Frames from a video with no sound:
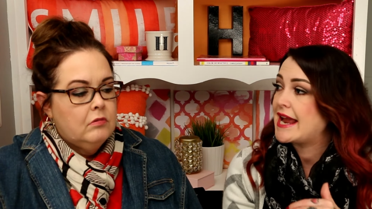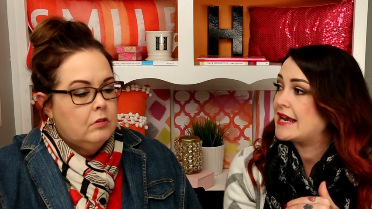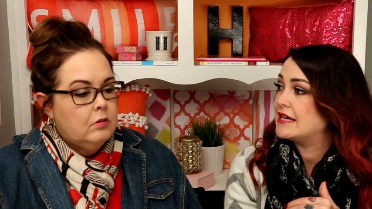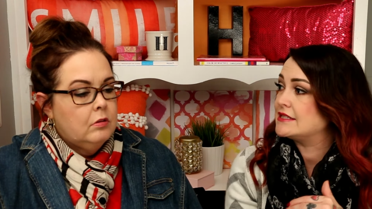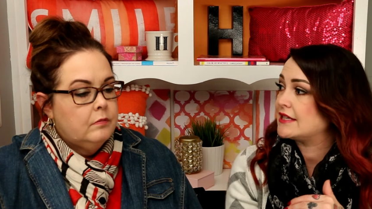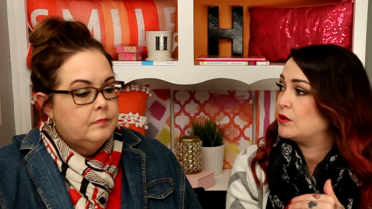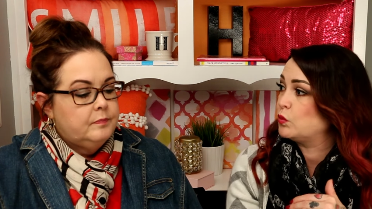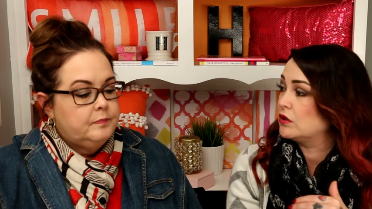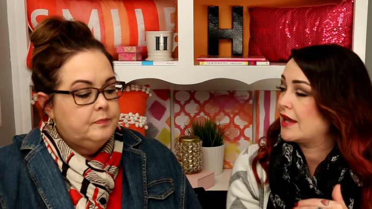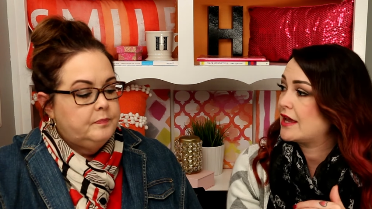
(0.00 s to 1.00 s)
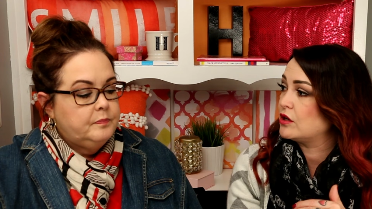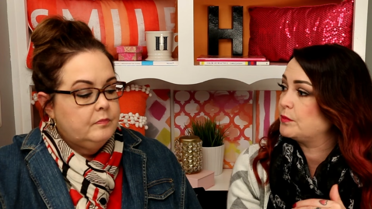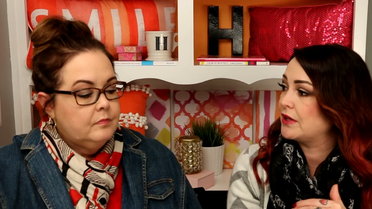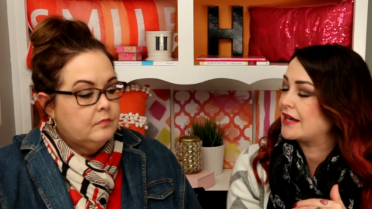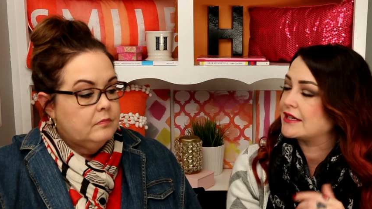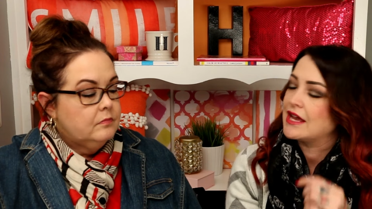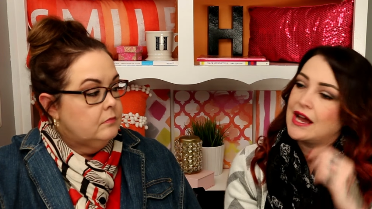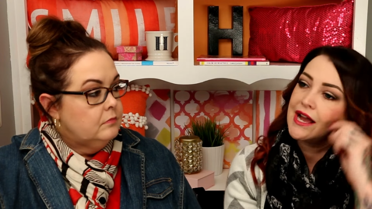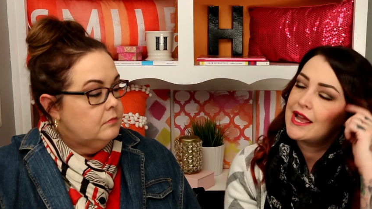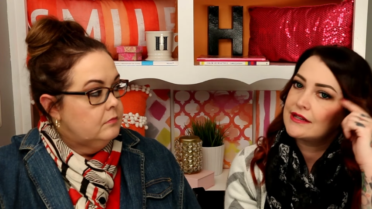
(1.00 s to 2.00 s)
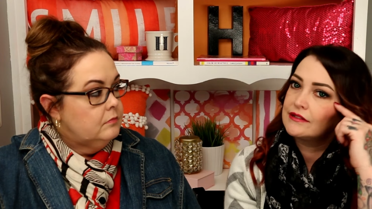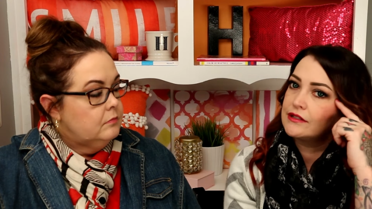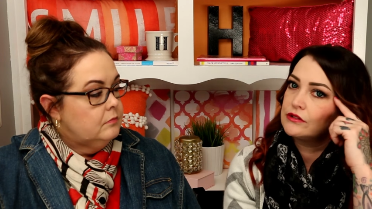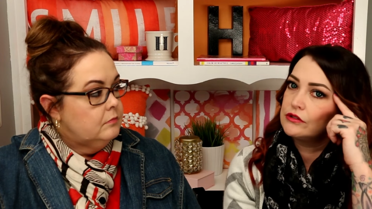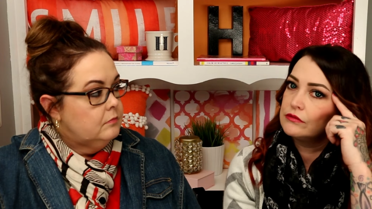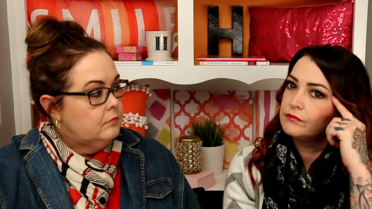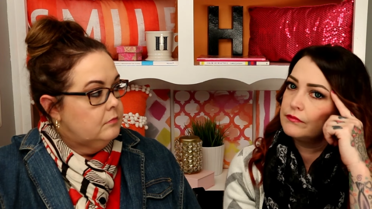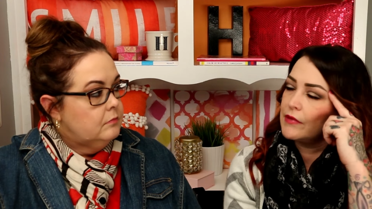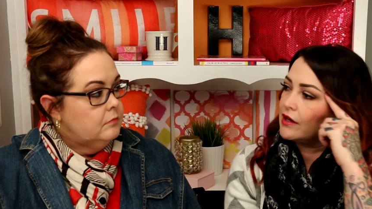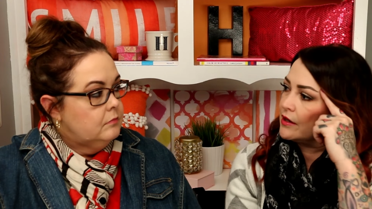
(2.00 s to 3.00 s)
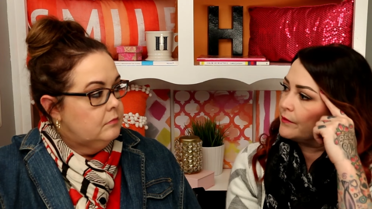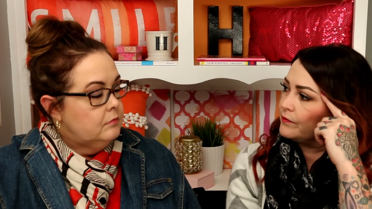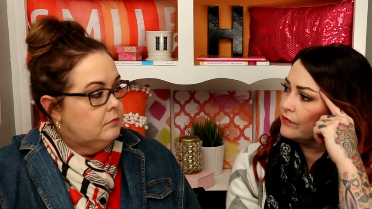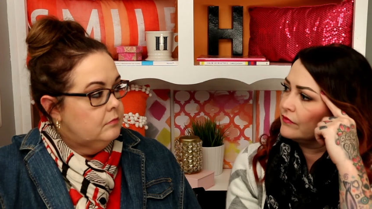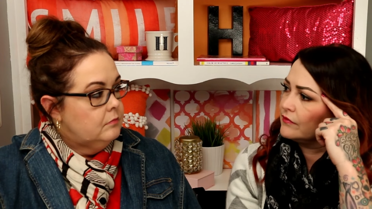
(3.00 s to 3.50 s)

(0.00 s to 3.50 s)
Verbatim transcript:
Speaker 1: and it will help like i had a little um,